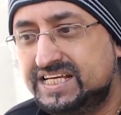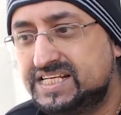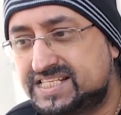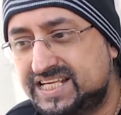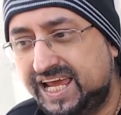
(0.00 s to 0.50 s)

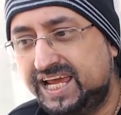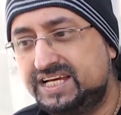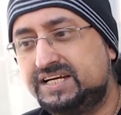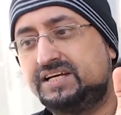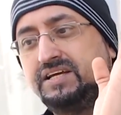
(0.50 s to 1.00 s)

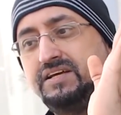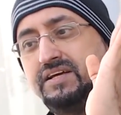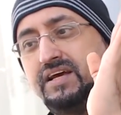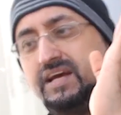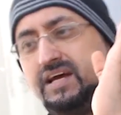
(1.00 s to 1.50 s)
Singh
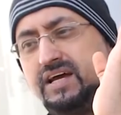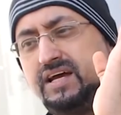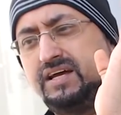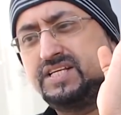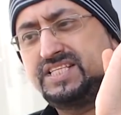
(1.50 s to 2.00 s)

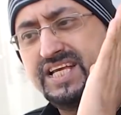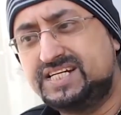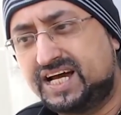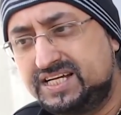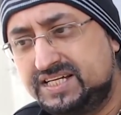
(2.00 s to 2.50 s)

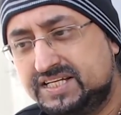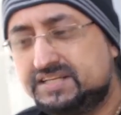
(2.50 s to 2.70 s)
Sindha.